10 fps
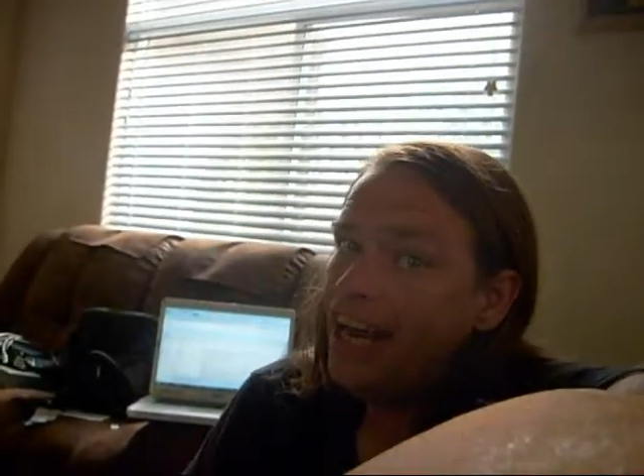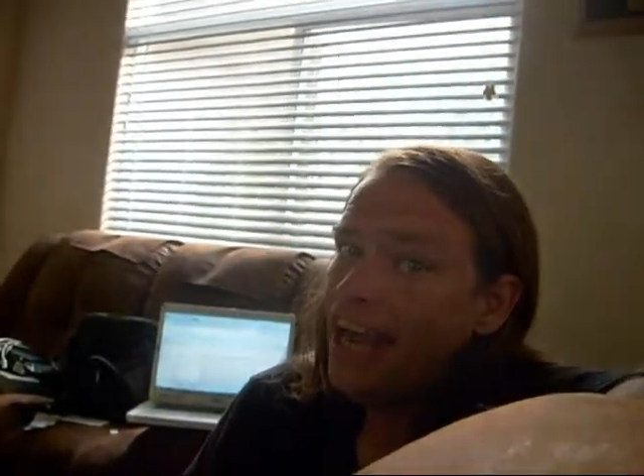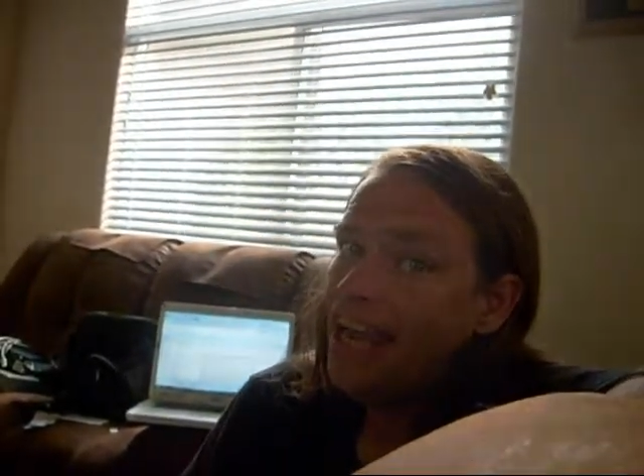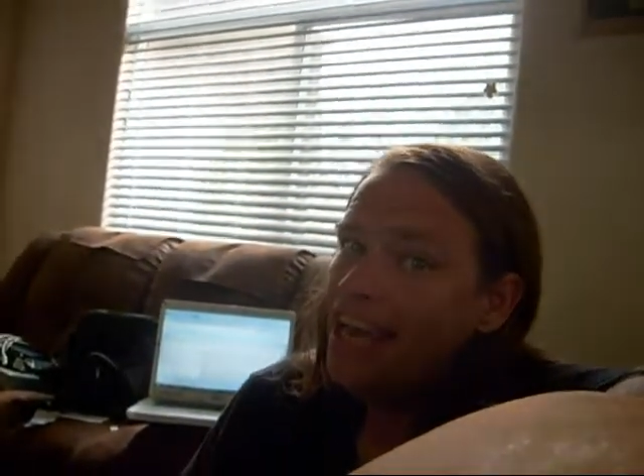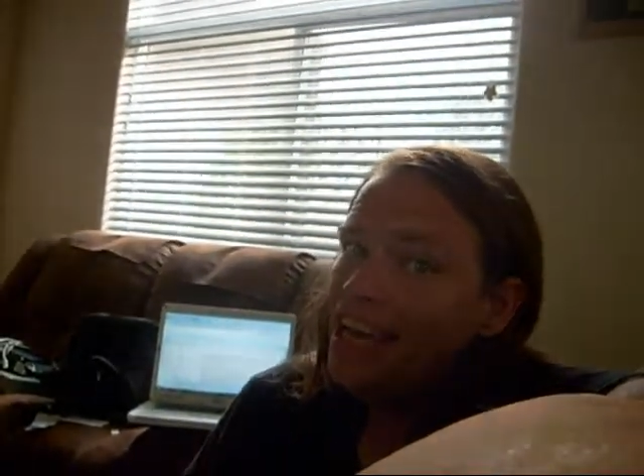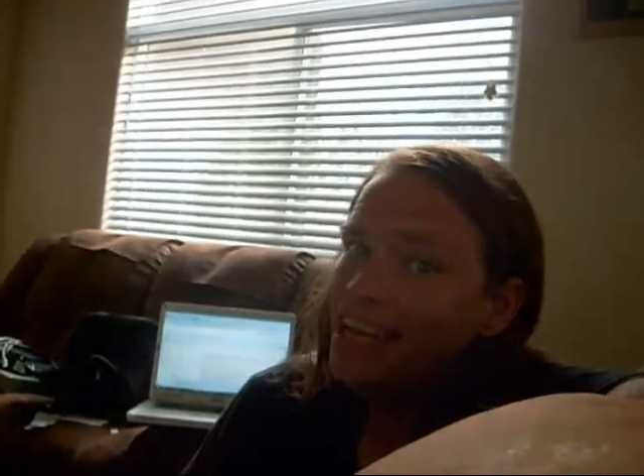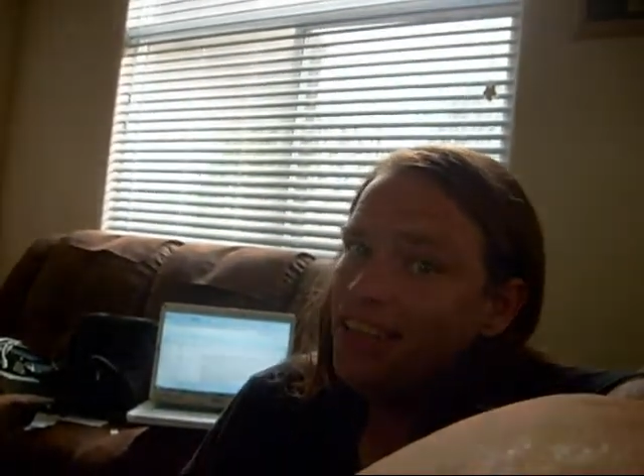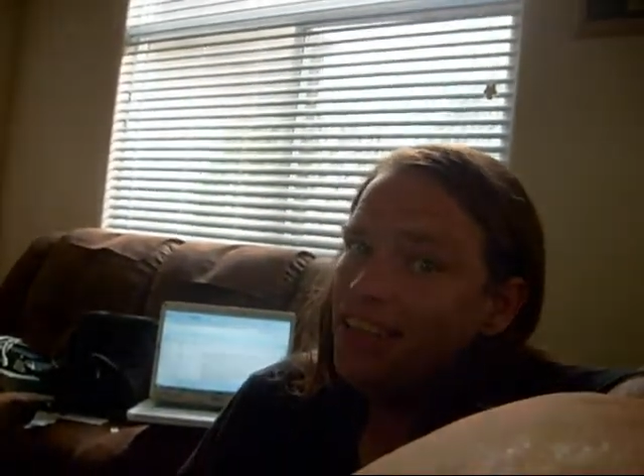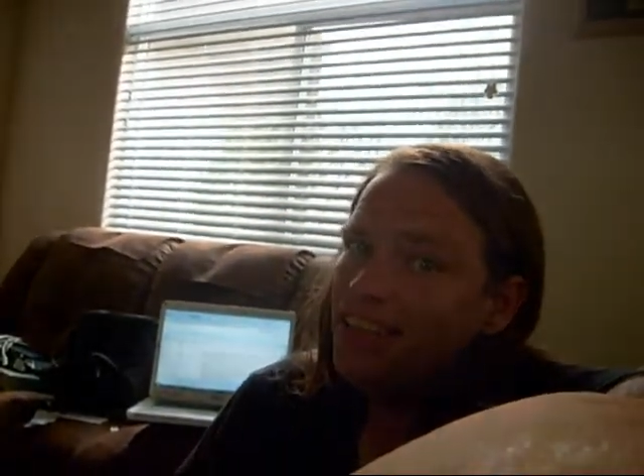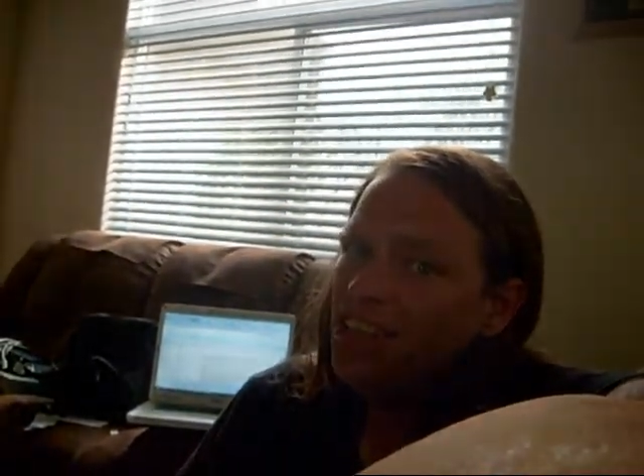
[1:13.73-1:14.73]

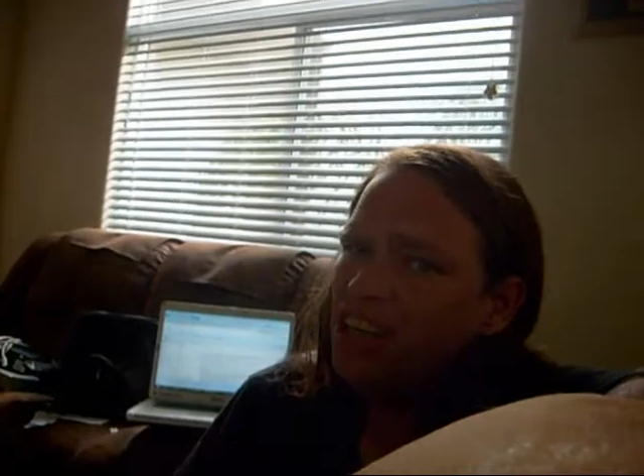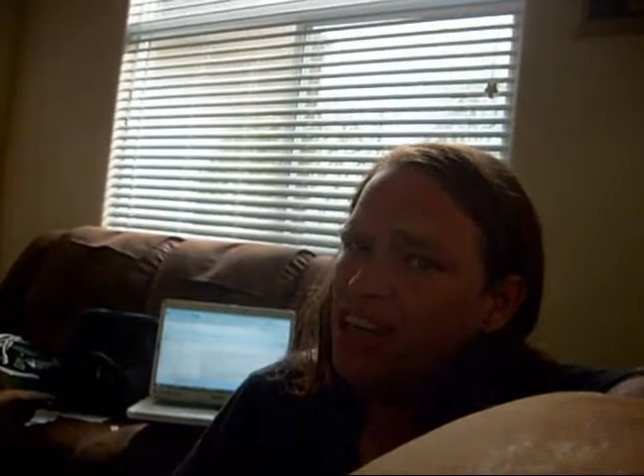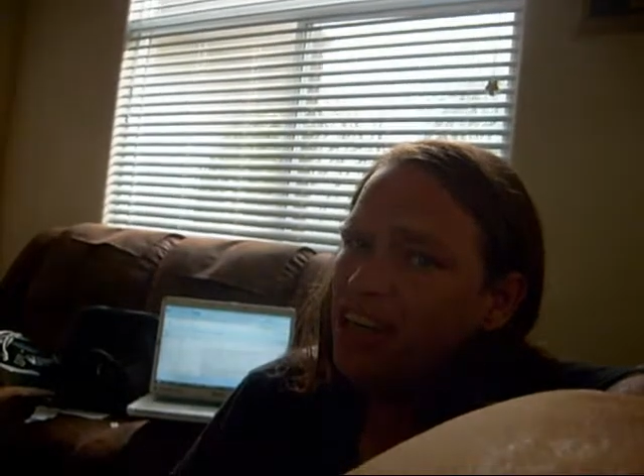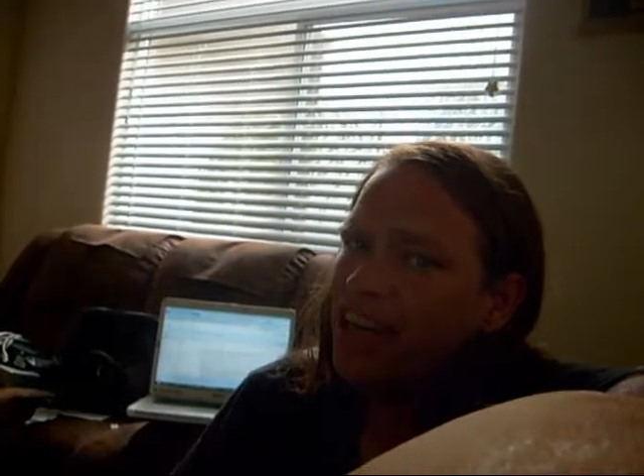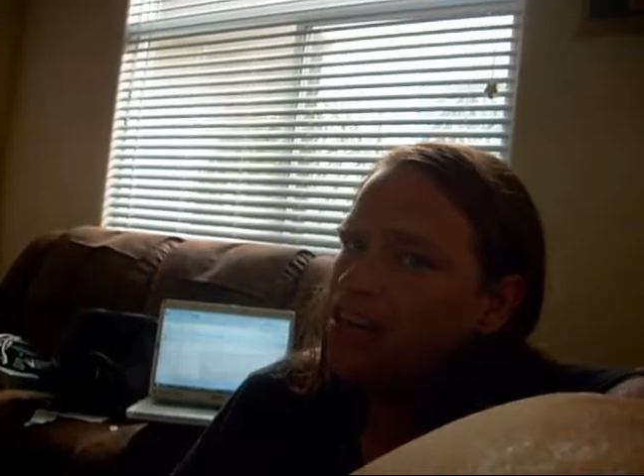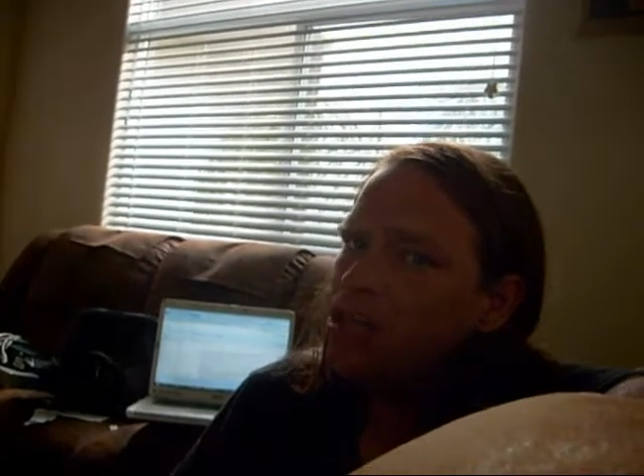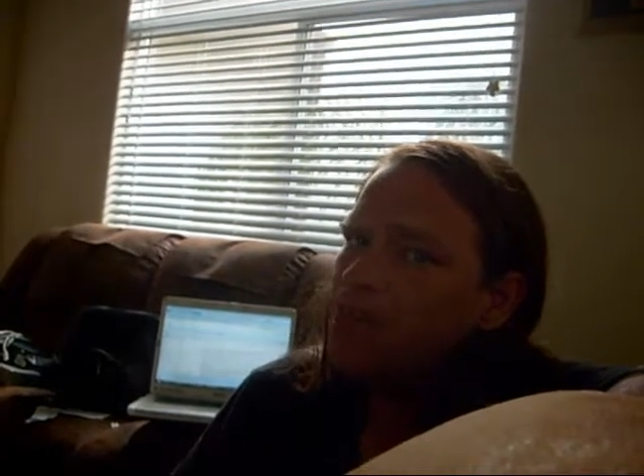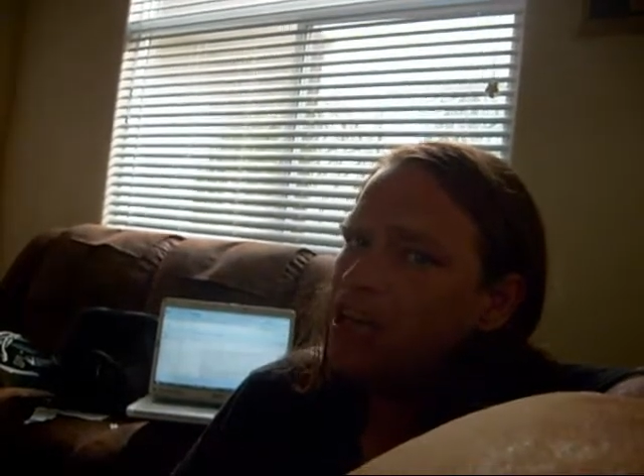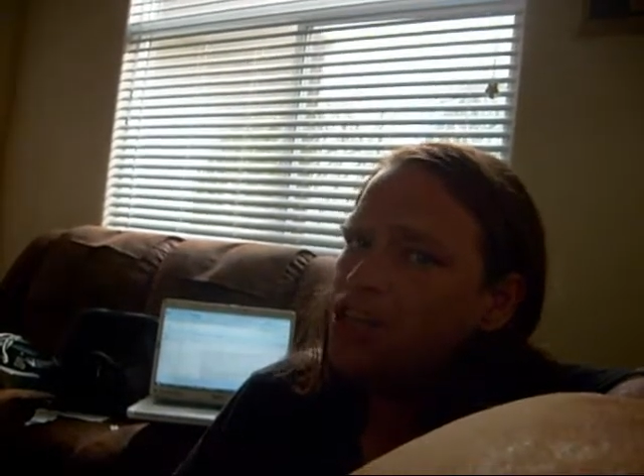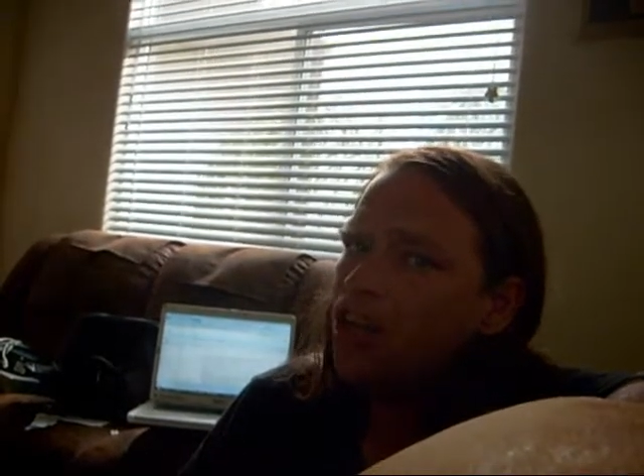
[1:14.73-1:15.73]
and, you know, I don't
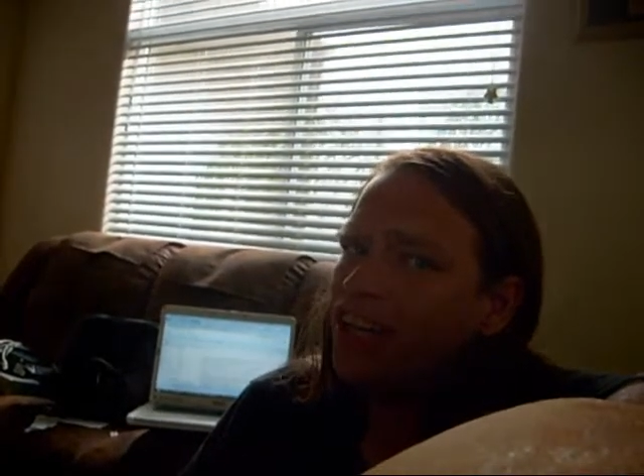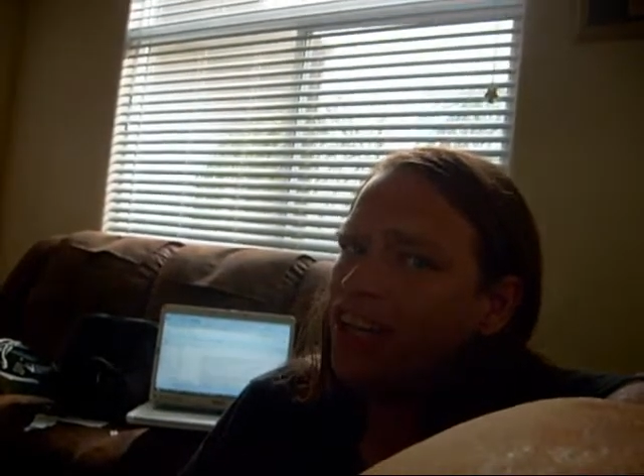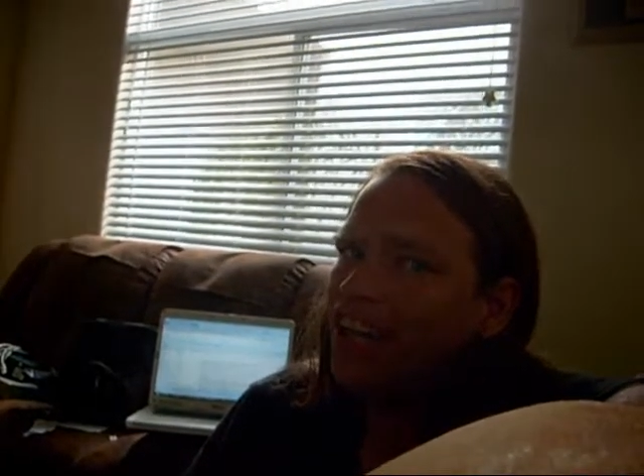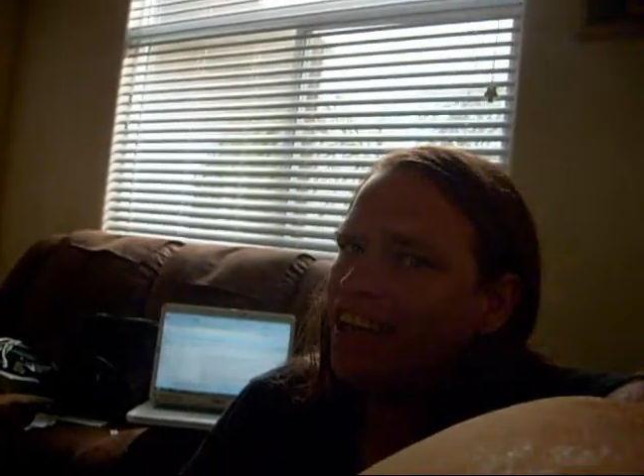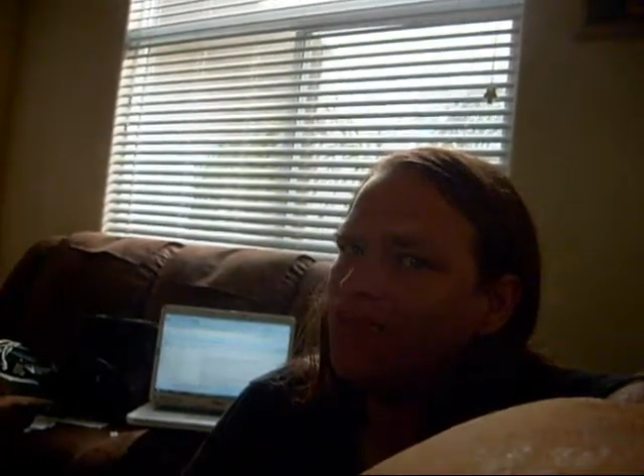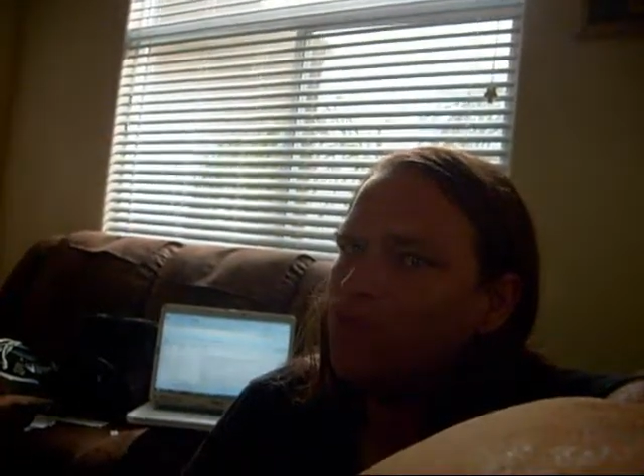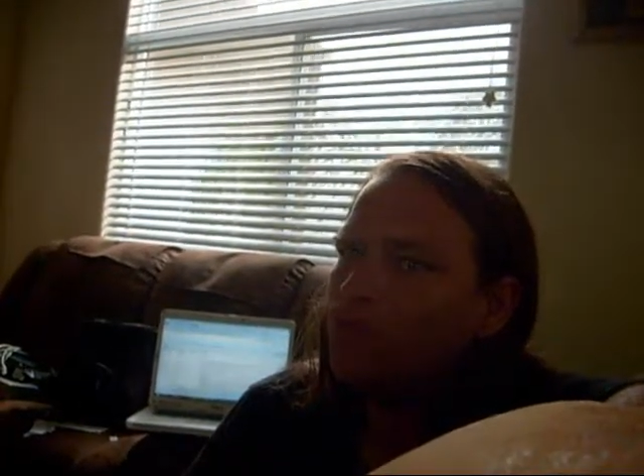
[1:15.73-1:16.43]
expect y'all to, like,